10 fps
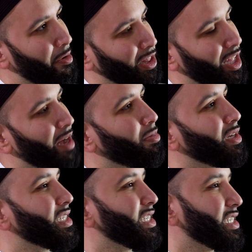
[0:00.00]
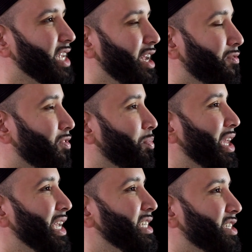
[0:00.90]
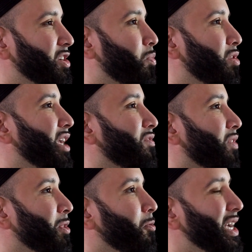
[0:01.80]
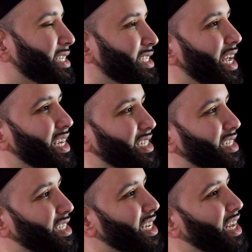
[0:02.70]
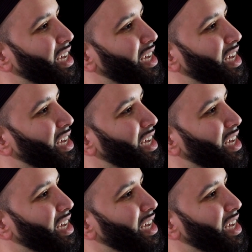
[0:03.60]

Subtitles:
how Allah brings the sun from the east, so bring it from the west. In essence,